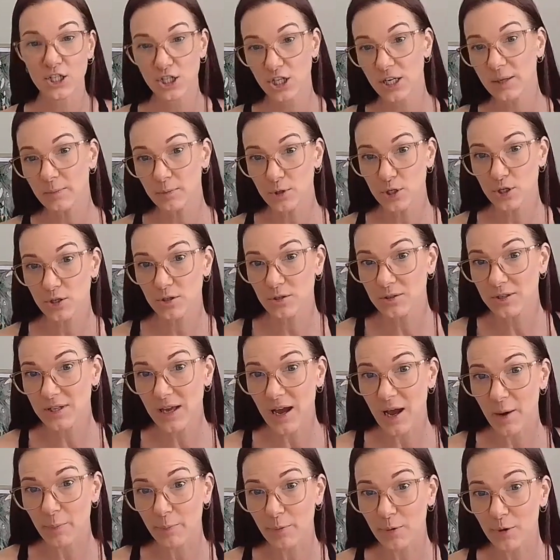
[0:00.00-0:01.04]
cheap shoes
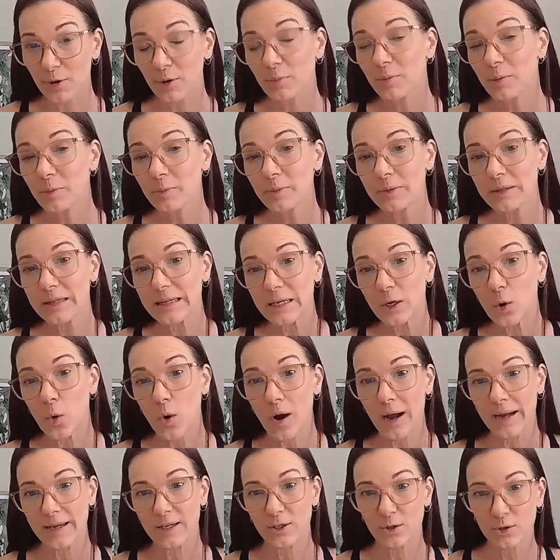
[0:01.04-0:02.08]
are probably
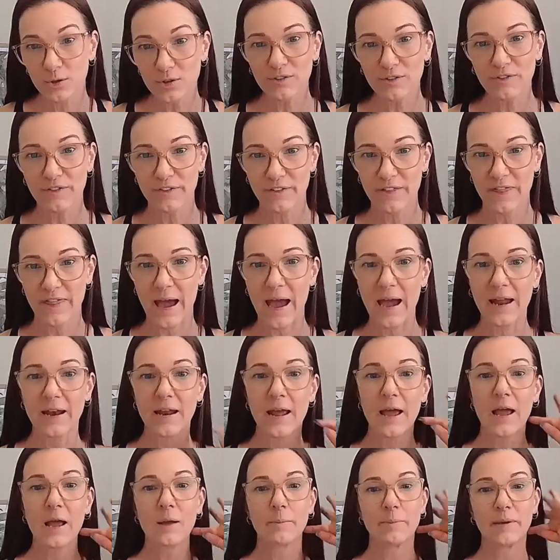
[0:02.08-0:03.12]
quite good for
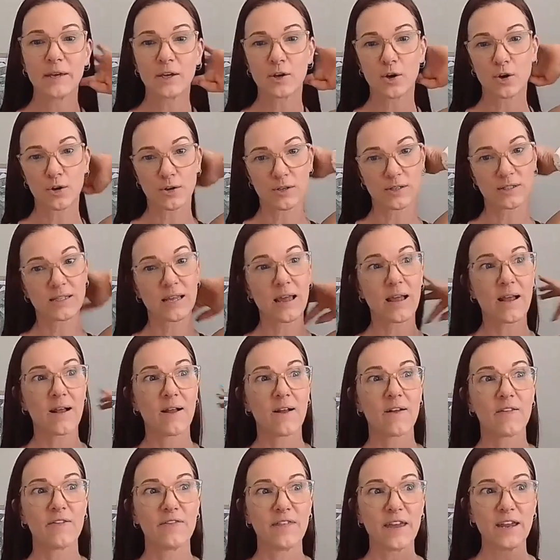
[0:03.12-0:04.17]
that because
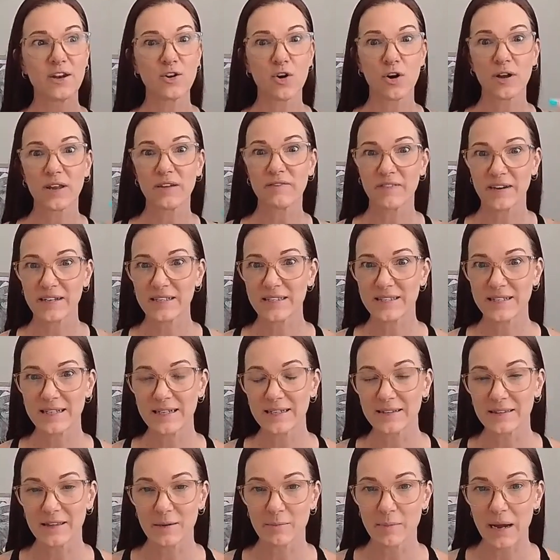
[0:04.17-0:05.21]
they're not
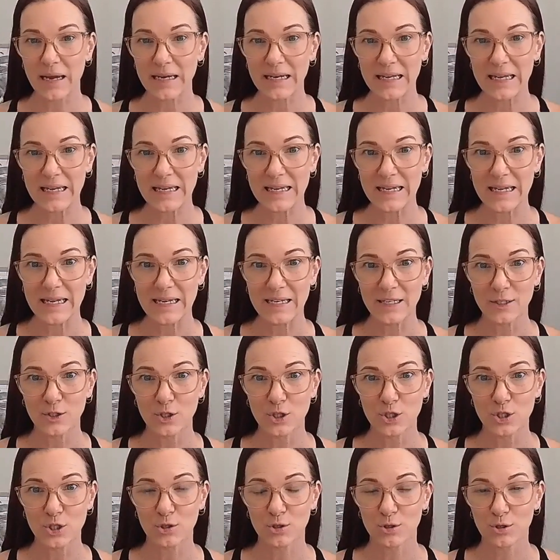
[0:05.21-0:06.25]
investing the money
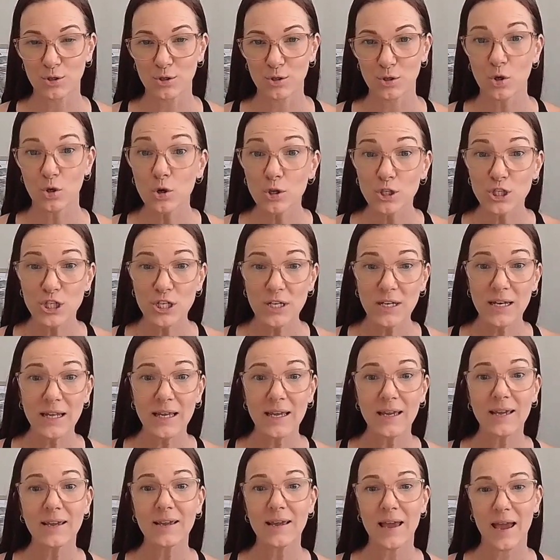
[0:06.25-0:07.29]
into
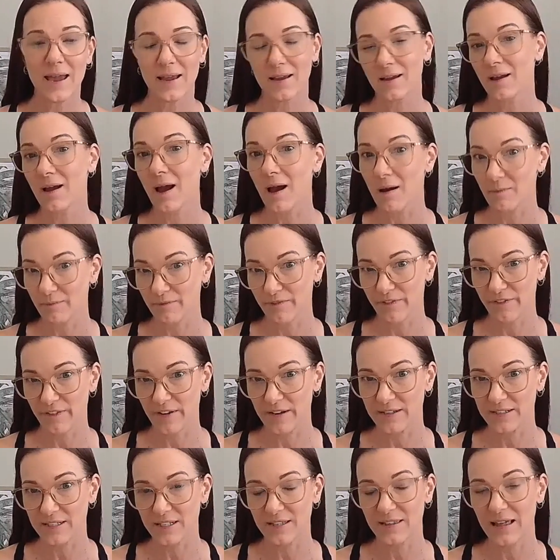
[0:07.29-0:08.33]
cushioning and
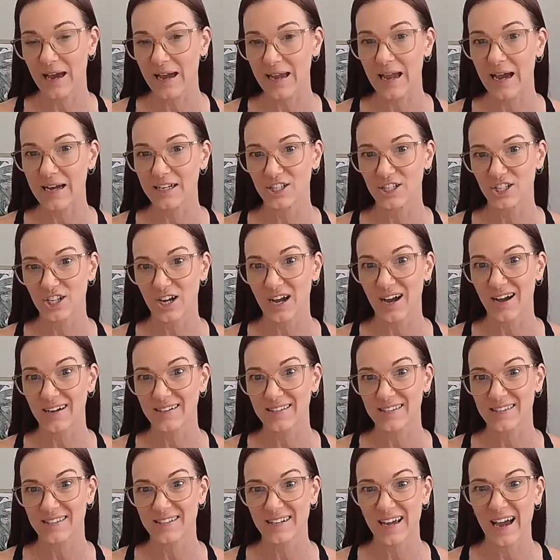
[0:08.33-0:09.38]
comfort. They are
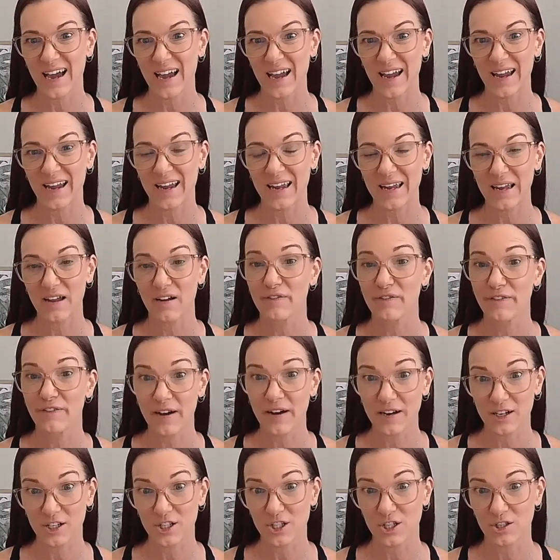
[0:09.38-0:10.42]
just a
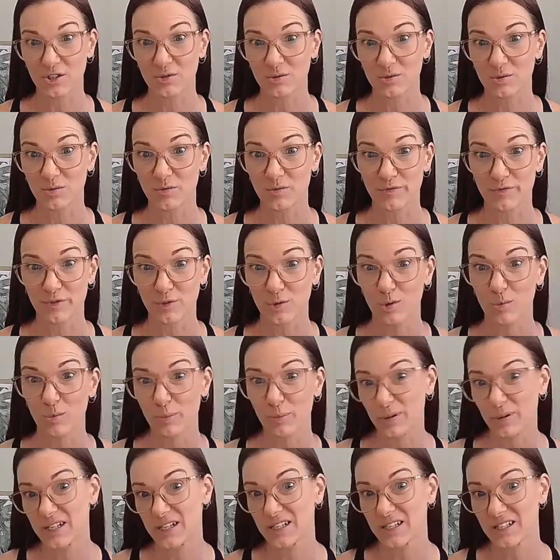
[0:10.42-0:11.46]
functional for
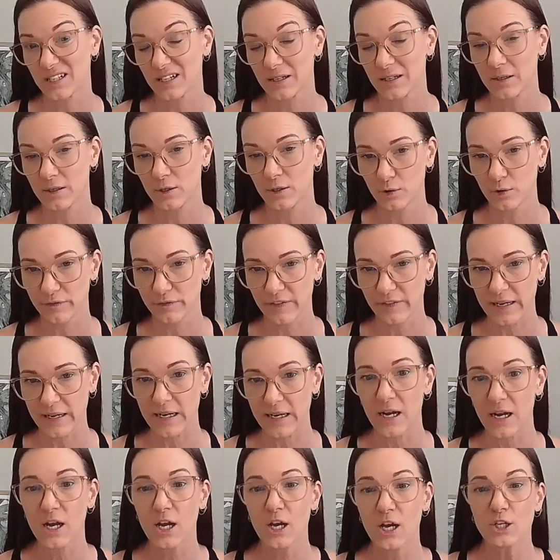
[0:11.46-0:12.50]
protecting your
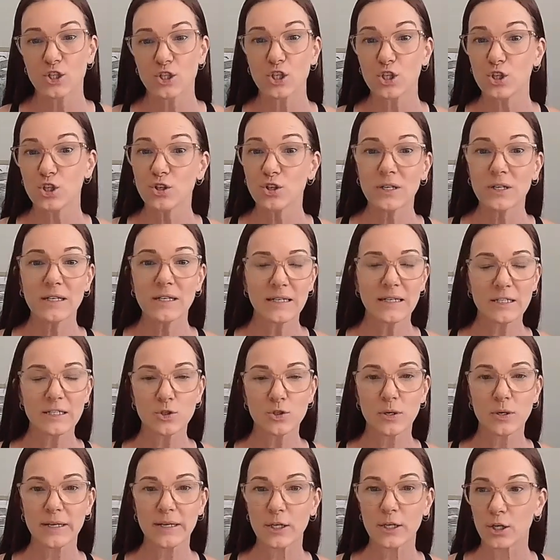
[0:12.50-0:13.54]
feet. So you can
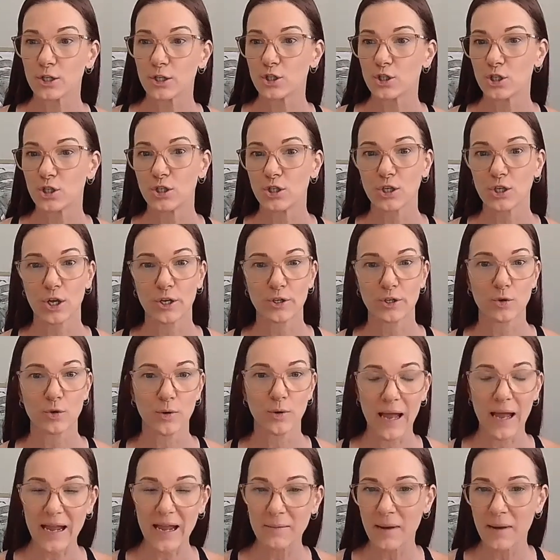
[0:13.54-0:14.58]
literally go to your local
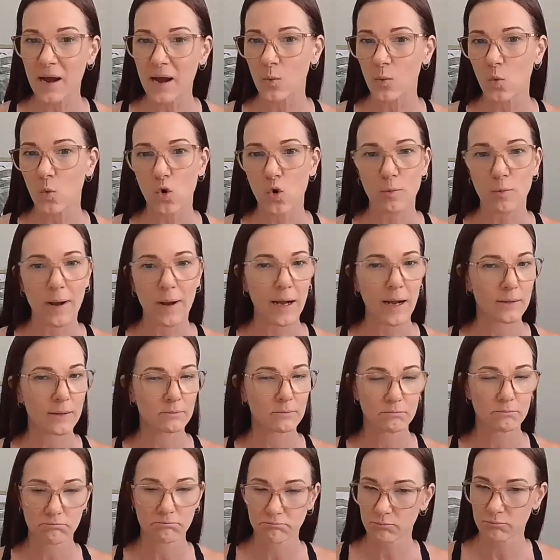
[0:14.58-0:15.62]
Kmart, Walmart,
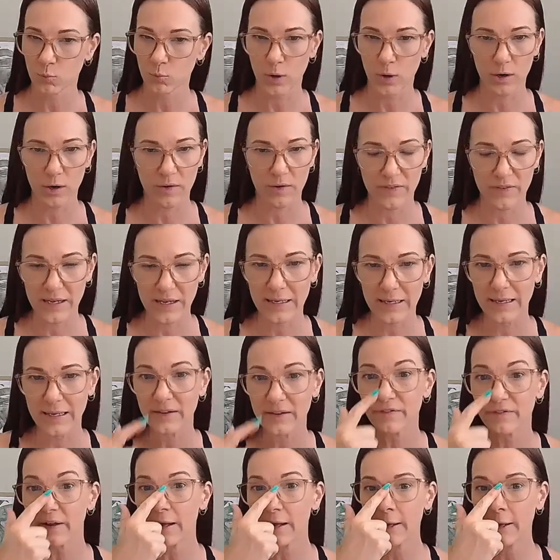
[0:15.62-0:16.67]
wherever you
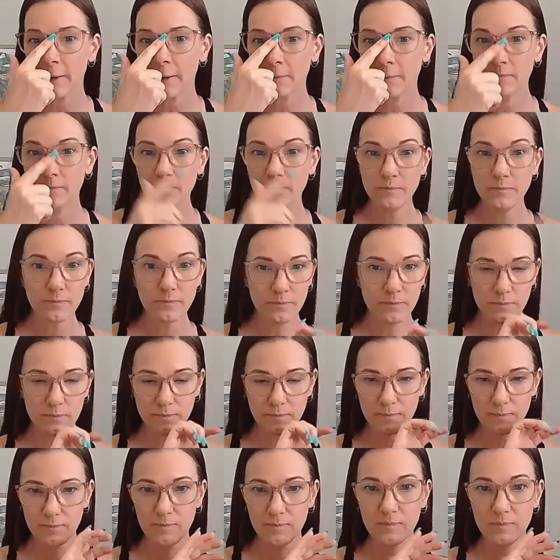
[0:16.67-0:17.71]
live,
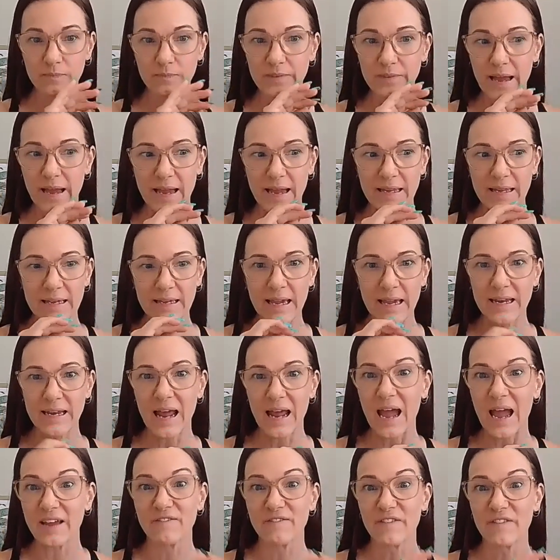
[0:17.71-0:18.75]
and
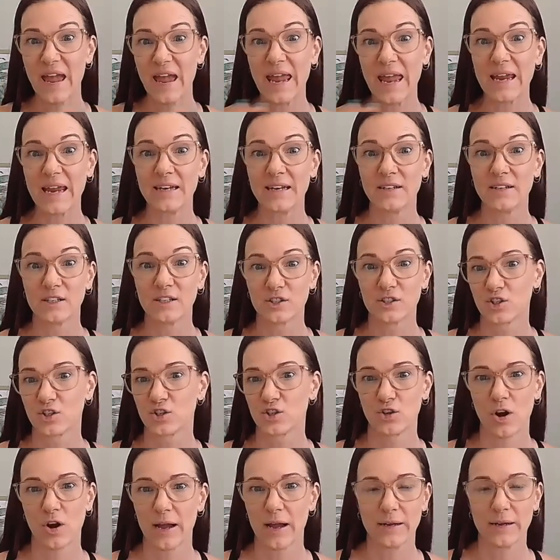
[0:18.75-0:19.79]
get a van
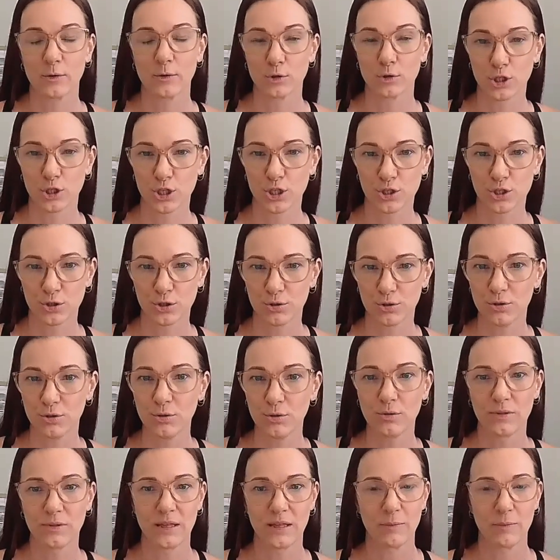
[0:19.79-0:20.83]
style
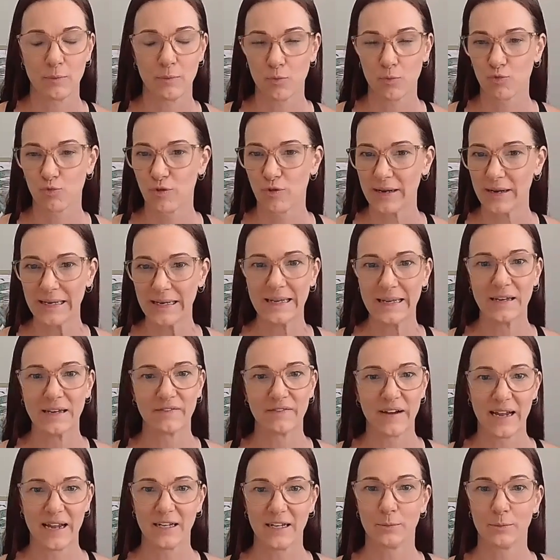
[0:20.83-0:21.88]
shoe. They're readily
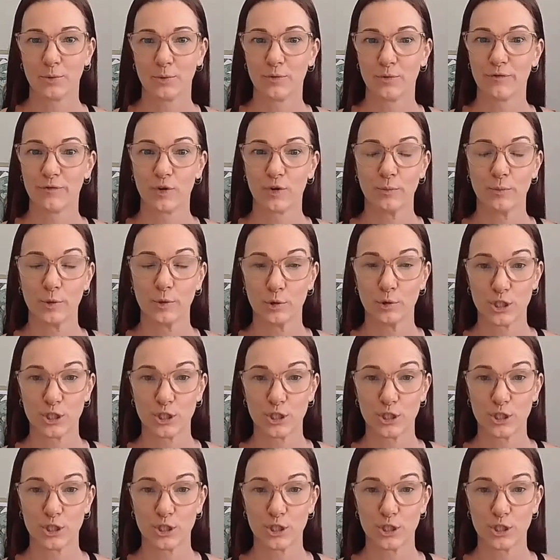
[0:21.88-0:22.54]
available from